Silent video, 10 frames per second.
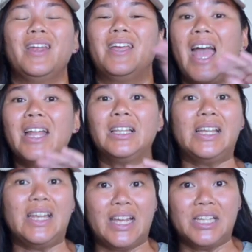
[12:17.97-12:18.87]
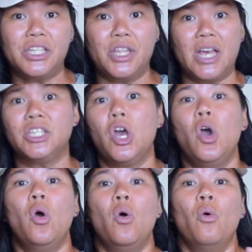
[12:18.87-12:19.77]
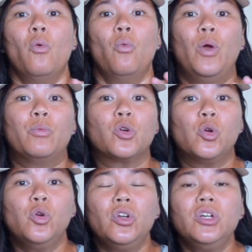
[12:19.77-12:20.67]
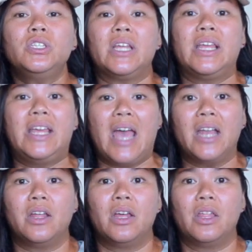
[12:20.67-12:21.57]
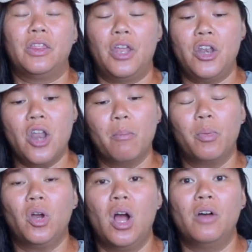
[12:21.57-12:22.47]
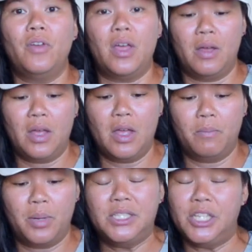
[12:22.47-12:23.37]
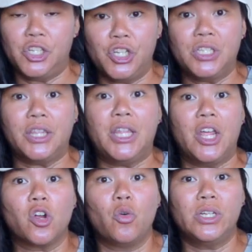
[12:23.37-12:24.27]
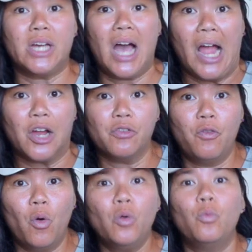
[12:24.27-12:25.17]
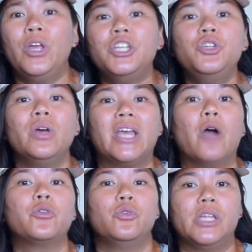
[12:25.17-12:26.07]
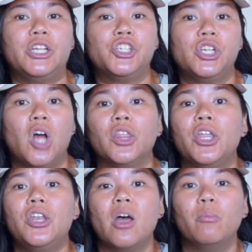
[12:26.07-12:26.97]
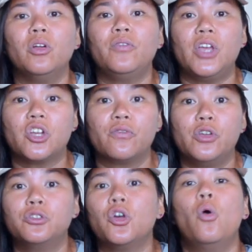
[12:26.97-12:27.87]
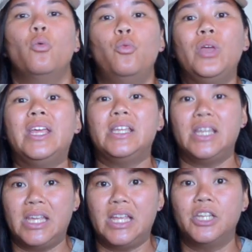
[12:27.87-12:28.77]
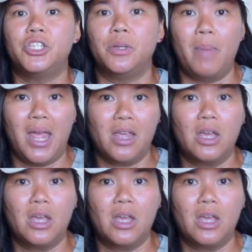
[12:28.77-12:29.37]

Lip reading: again, leading into this, when recruiters get the number of positions that they are going to hire for, we do a calculation on the number of interviews we need to make.